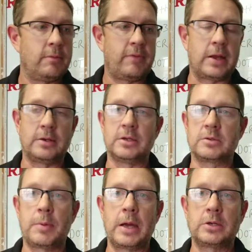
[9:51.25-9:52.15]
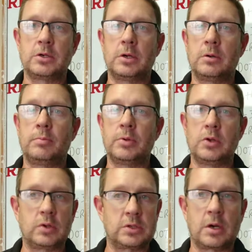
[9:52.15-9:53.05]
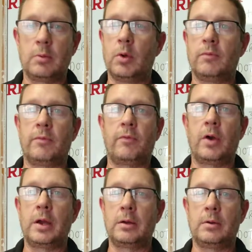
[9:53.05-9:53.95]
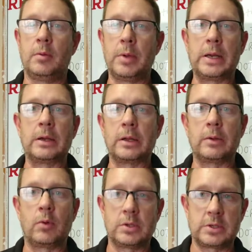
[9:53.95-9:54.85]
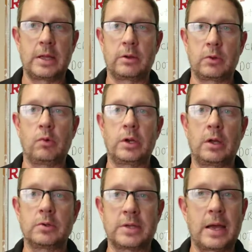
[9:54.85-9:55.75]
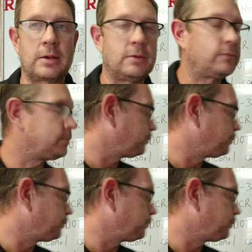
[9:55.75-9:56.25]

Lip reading: find a dispatcher, you can start moving freight immediately once that authority goes active.